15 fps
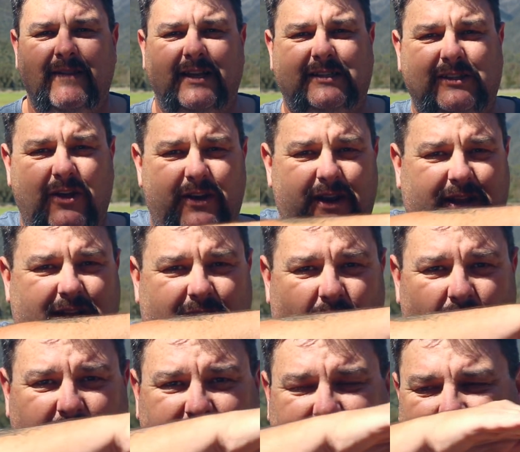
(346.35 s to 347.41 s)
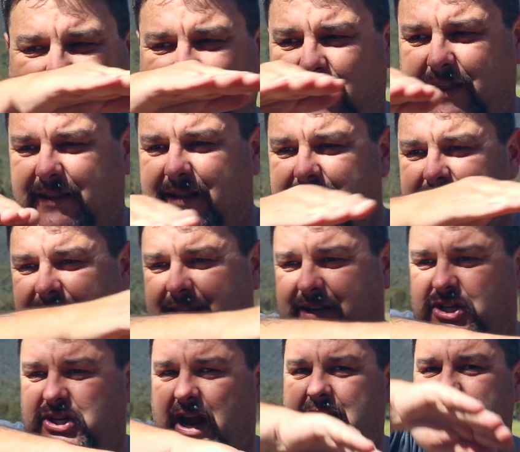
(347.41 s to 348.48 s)
That's not a constant thing. Get a
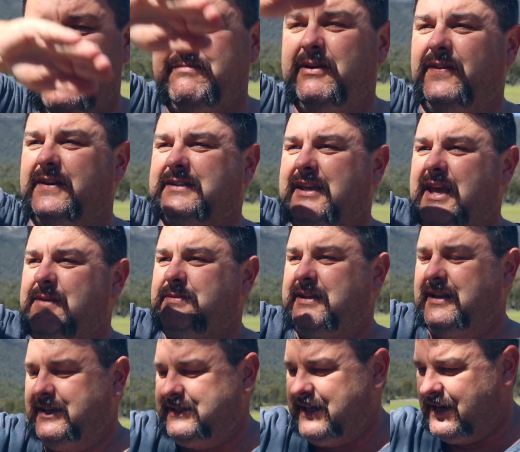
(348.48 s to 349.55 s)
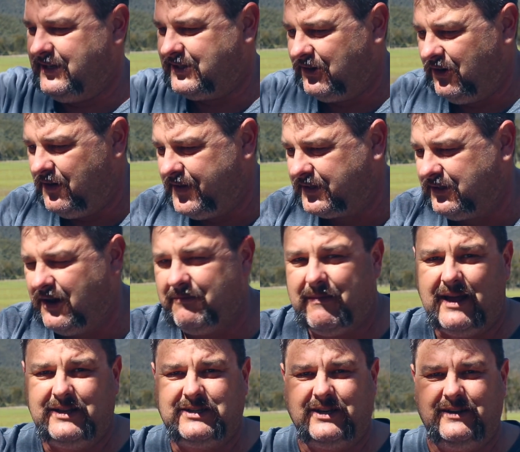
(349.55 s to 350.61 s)
shady bit, there's heaps. Get a sunny side, there's not
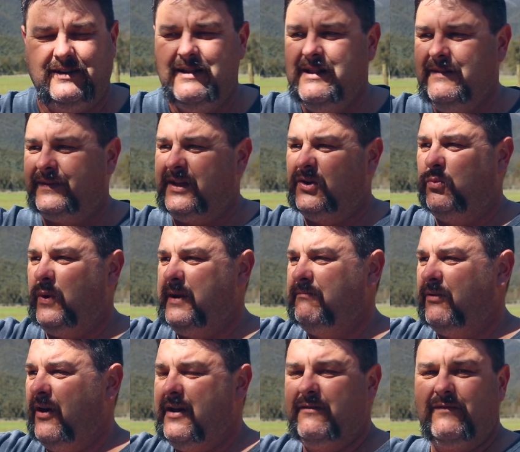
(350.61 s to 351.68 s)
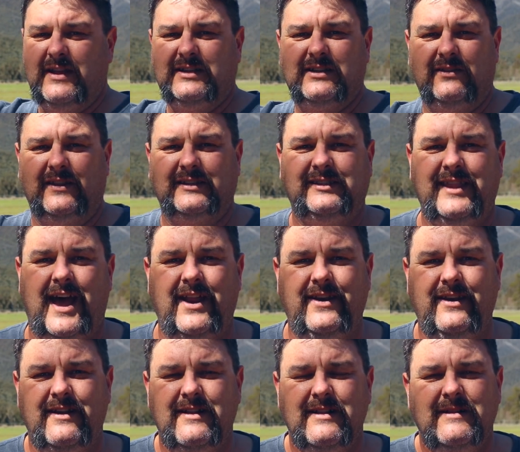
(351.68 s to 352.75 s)
much. And get a wind-blown ridge and there's
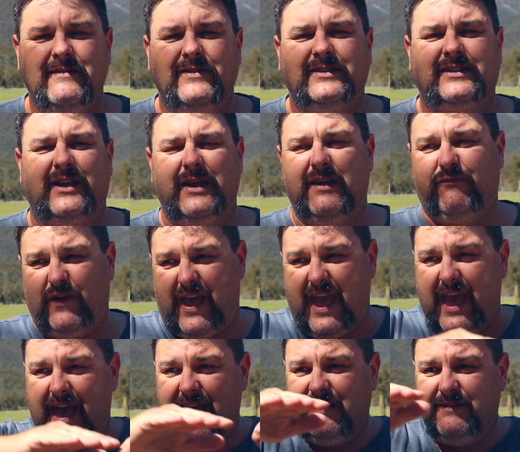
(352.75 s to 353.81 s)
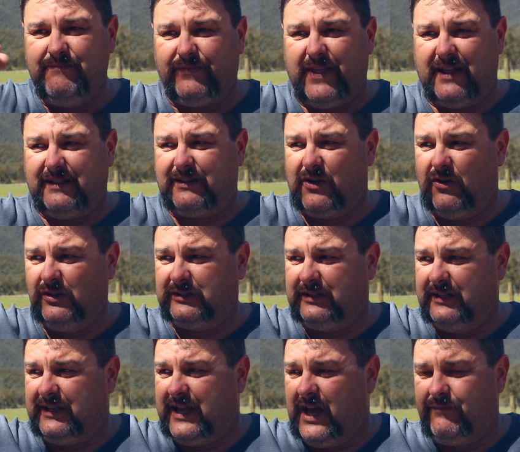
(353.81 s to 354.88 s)
none. So if we had that
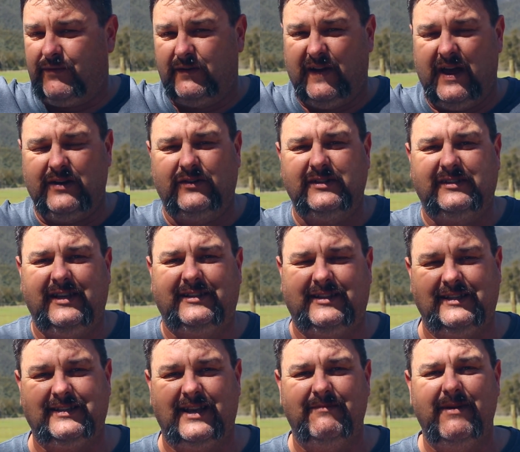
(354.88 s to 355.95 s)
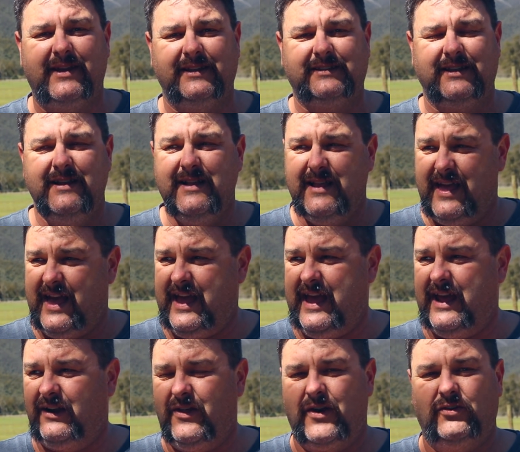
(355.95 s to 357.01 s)
constant cover of 160 centimetres
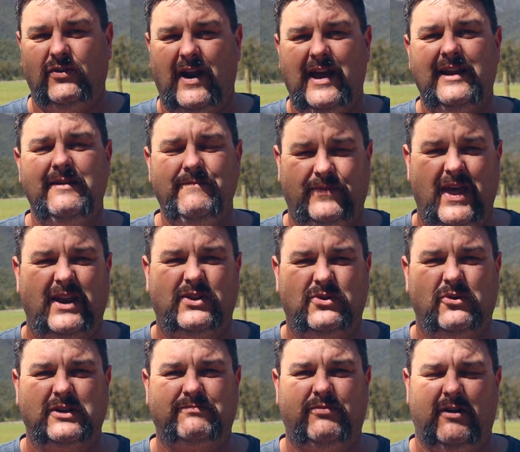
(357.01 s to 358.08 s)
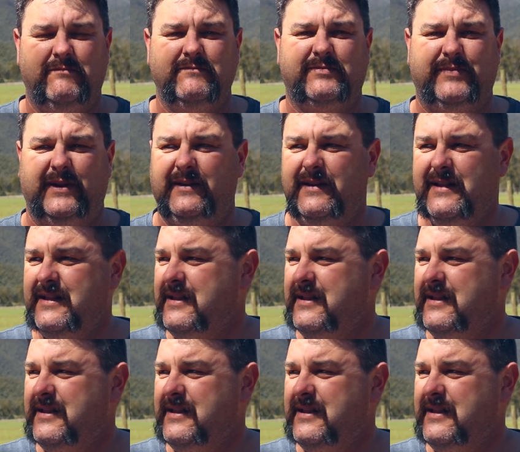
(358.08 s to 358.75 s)
and a lot of rain, that would cause problems. But